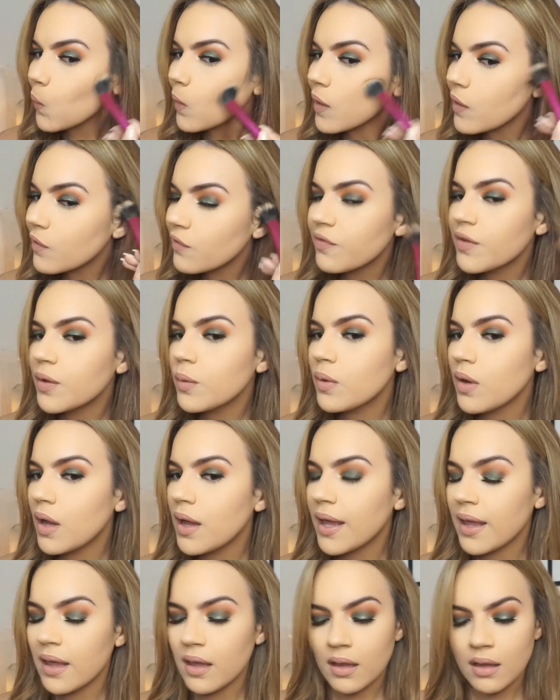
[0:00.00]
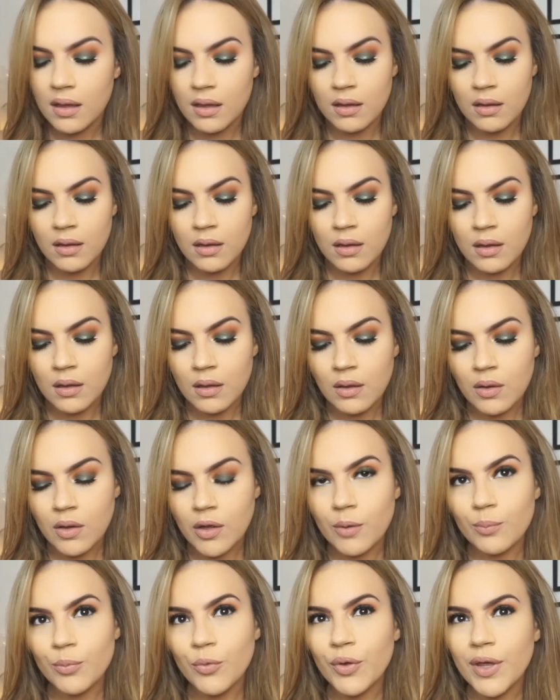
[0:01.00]
I feel like
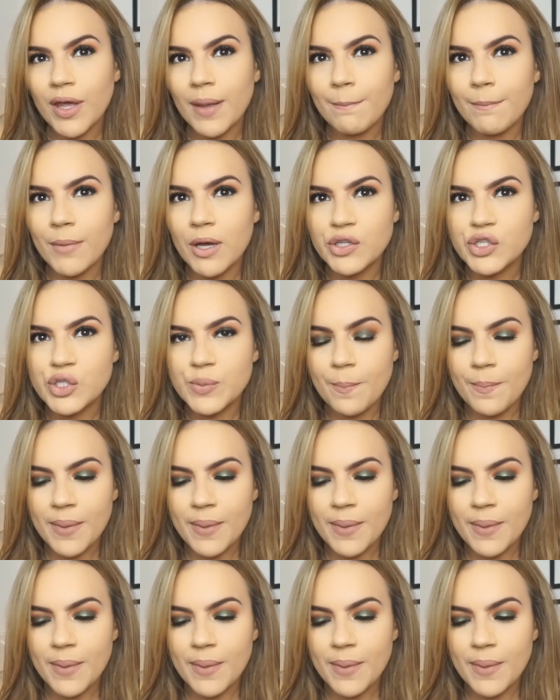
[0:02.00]
I'm not getting much